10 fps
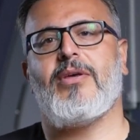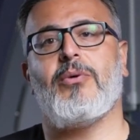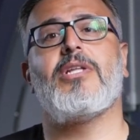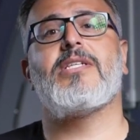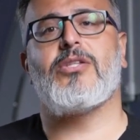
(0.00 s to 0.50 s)
They
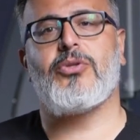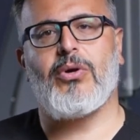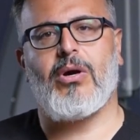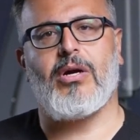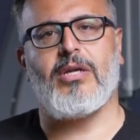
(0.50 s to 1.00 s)
would listen to
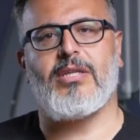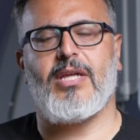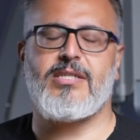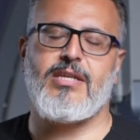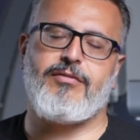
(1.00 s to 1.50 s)
your heart
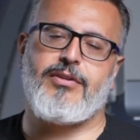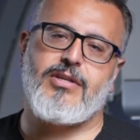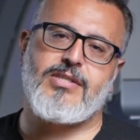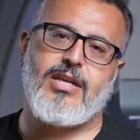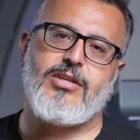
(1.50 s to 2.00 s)
and see if there
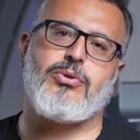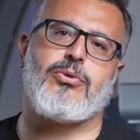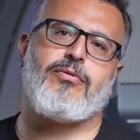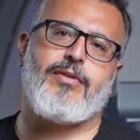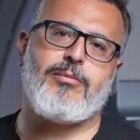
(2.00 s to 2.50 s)
is any
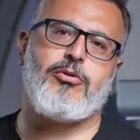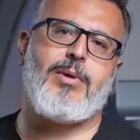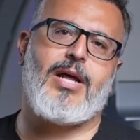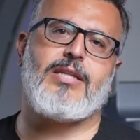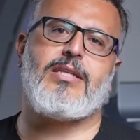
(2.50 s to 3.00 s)
sort of
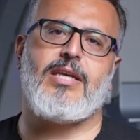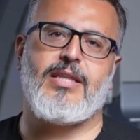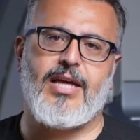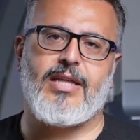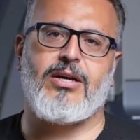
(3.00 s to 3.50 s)
abnormality
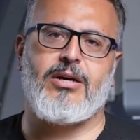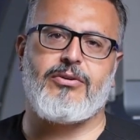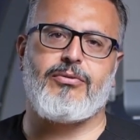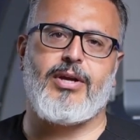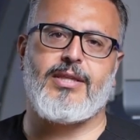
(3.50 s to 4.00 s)
in that
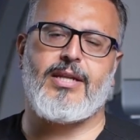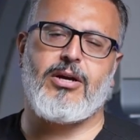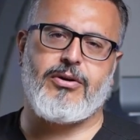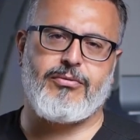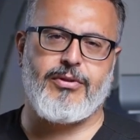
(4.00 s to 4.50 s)
heart rate and
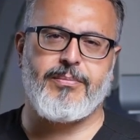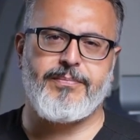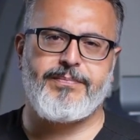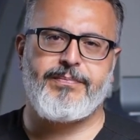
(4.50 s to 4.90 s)
heart rhythm.